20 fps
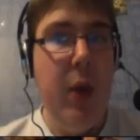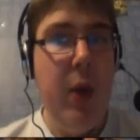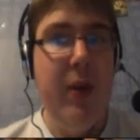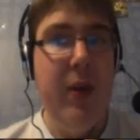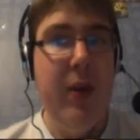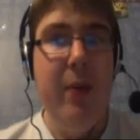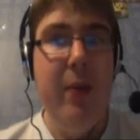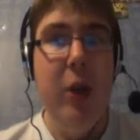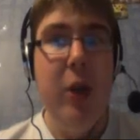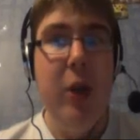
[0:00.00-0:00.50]

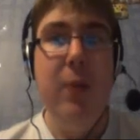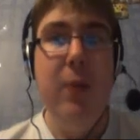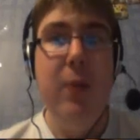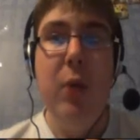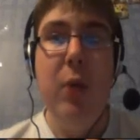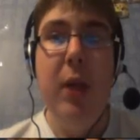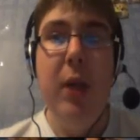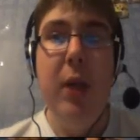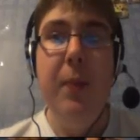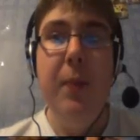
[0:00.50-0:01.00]
and they would have
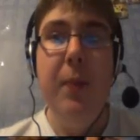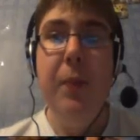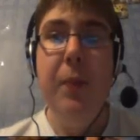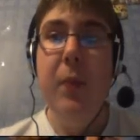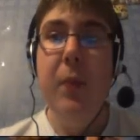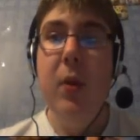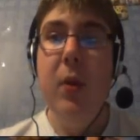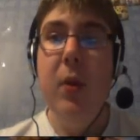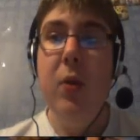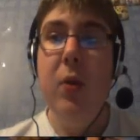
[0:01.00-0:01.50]
to make some
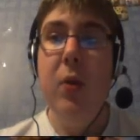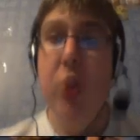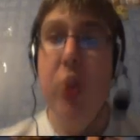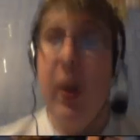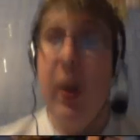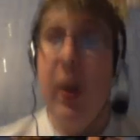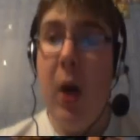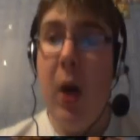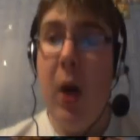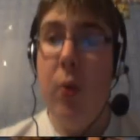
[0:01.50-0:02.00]
money
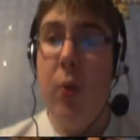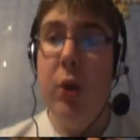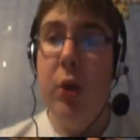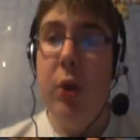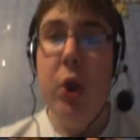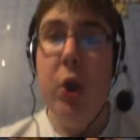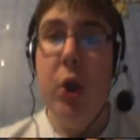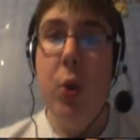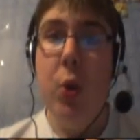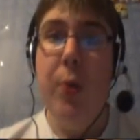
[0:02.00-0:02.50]

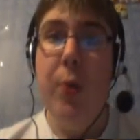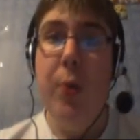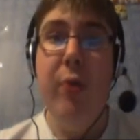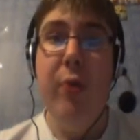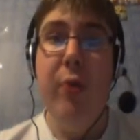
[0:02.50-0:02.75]
somehow